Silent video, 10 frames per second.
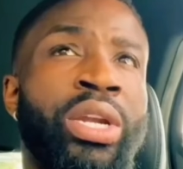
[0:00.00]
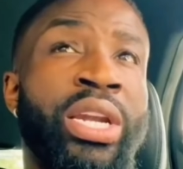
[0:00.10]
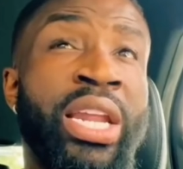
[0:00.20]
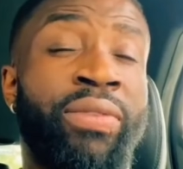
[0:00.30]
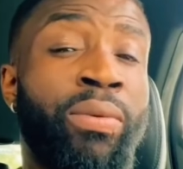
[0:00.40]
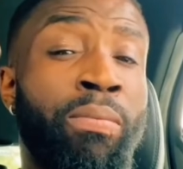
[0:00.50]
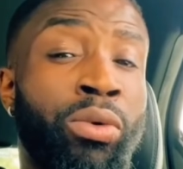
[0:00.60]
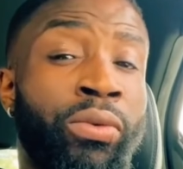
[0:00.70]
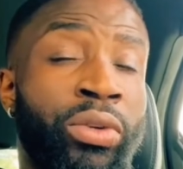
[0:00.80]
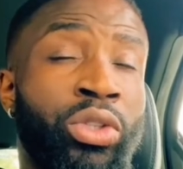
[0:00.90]
Never
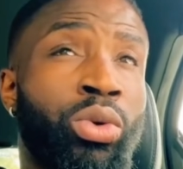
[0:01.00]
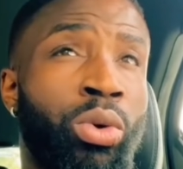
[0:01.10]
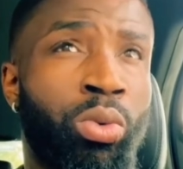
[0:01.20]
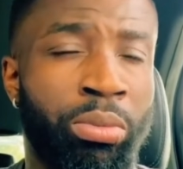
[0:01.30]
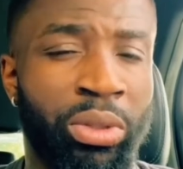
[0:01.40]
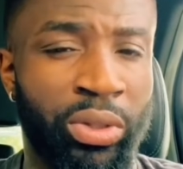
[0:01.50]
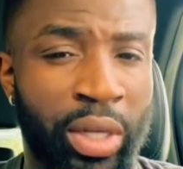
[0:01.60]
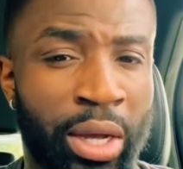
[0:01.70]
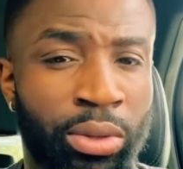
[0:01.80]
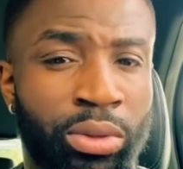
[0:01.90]
move into a
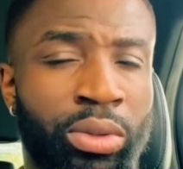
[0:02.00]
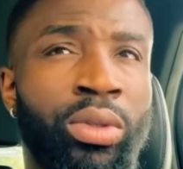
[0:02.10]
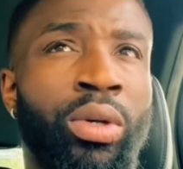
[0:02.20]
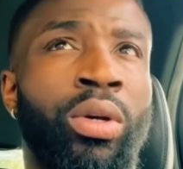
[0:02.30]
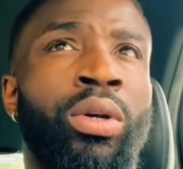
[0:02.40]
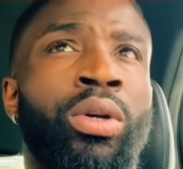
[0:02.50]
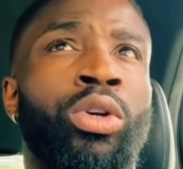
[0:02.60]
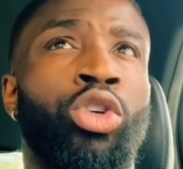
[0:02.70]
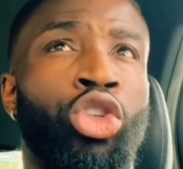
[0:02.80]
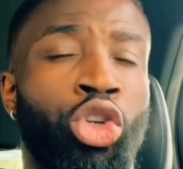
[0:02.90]
woman's house.
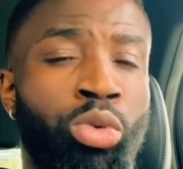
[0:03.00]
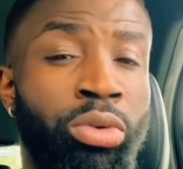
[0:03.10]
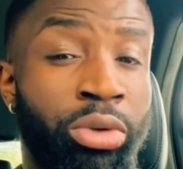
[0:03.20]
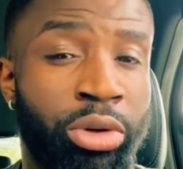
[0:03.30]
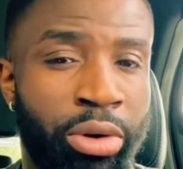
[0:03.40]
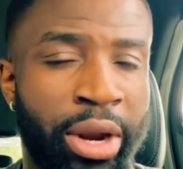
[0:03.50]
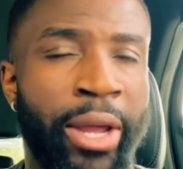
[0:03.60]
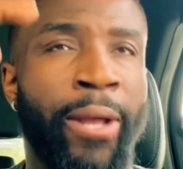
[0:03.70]
You will regret